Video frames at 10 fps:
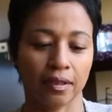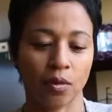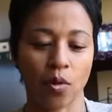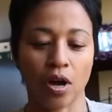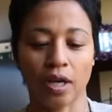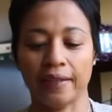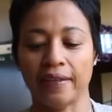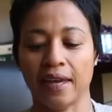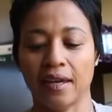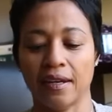WOC. And
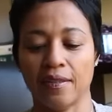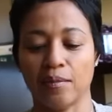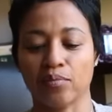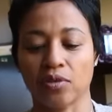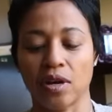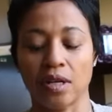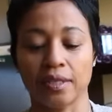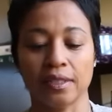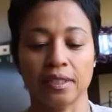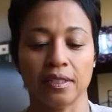they had it in the
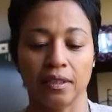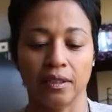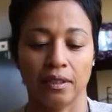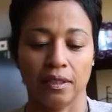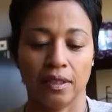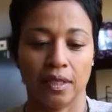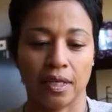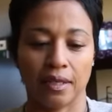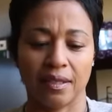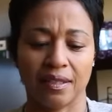bronze.
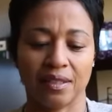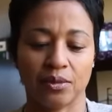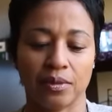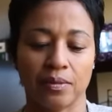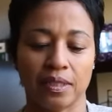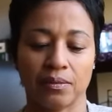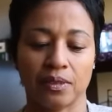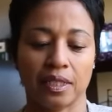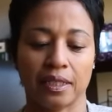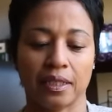And I think this was one that
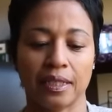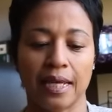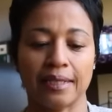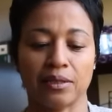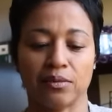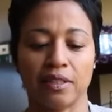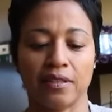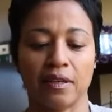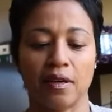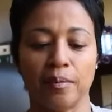was like the last one
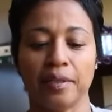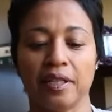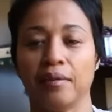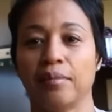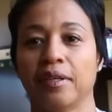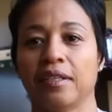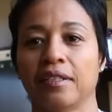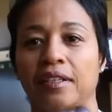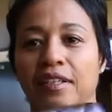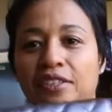in the company, but
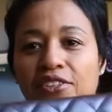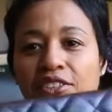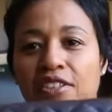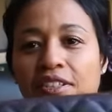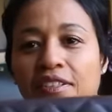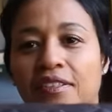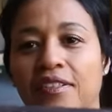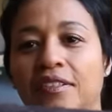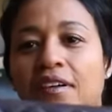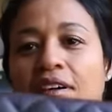here she
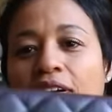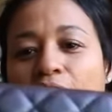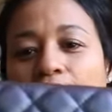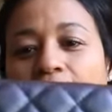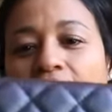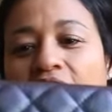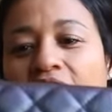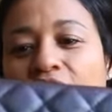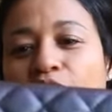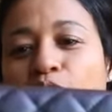is. Oh my
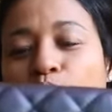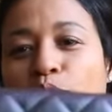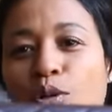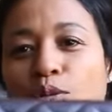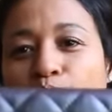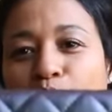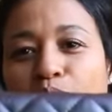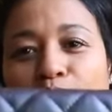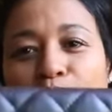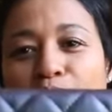gosh, so,
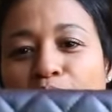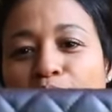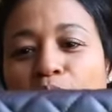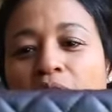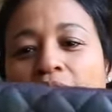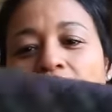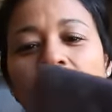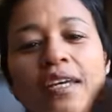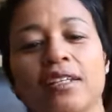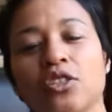so, so beautiful.
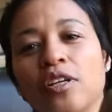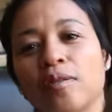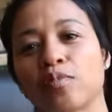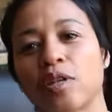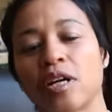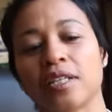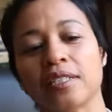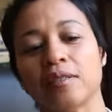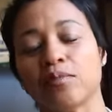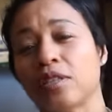And I saw the
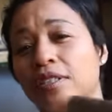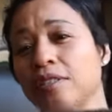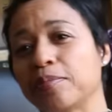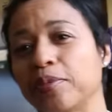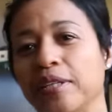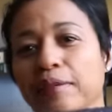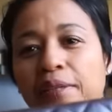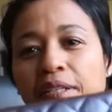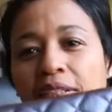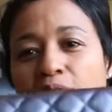bronze, and the bronze is pretty,
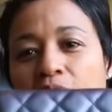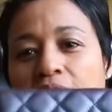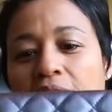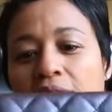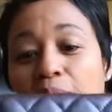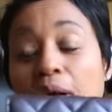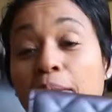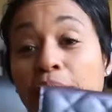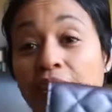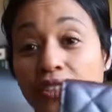but it wasn't, in
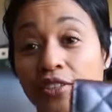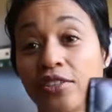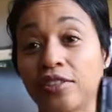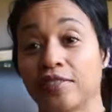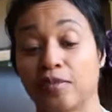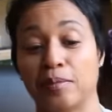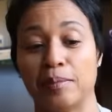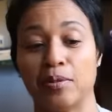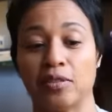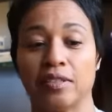my opinion, just for
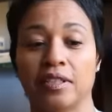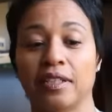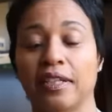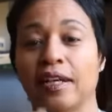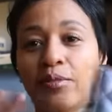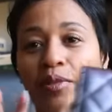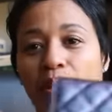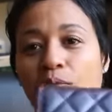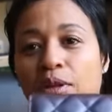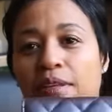me personally, I
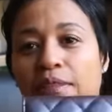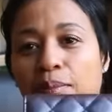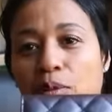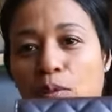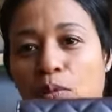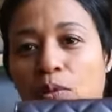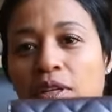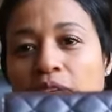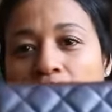really wanted the purple.